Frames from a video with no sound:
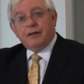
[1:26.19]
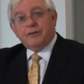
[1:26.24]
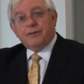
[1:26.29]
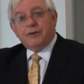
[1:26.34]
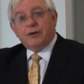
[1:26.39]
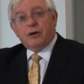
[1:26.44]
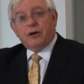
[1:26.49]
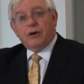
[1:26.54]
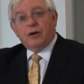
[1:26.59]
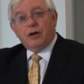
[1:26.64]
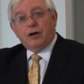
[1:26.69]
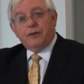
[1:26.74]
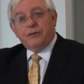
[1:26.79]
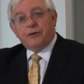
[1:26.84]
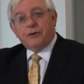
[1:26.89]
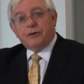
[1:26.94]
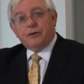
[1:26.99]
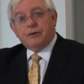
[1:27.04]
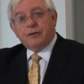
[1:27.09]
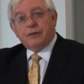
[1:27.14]
there are
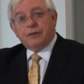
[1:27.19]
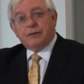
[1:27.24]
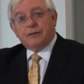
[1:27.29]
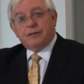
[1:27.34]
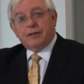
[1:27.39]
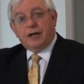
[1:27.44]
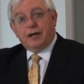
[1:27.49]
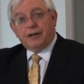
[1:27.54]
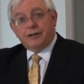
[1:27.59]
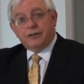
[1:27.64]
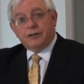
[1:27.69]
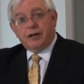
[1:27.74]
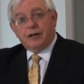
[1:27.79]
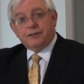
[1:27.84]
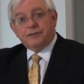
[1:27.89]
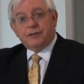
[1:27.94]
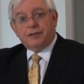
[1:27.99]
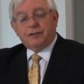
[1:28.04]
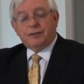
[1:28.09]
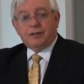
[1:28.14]
other
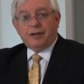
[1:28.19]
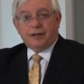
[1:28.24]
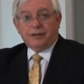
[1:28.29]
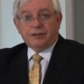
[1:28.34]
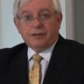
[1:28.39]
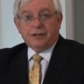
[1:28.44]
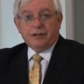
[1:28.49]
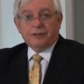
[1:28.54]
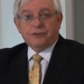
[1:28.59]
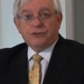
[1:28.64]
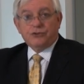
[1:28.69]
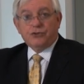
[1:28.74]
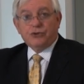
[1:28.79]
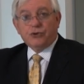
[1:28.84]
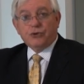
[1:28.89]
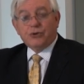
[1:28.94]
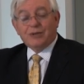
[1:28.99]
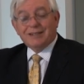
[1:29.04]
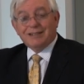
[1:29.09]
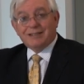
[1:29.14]
diagnostic techniques,
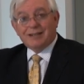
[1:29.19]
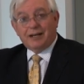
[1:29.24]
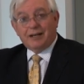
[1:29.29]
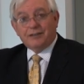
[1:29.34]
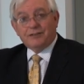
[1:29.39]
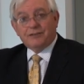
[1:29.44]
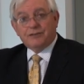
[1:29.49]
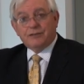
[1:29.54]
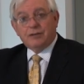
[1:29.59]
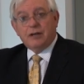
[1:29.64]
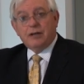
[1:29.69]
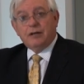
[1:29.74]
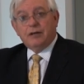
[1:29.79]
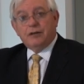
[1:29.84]
urine tests,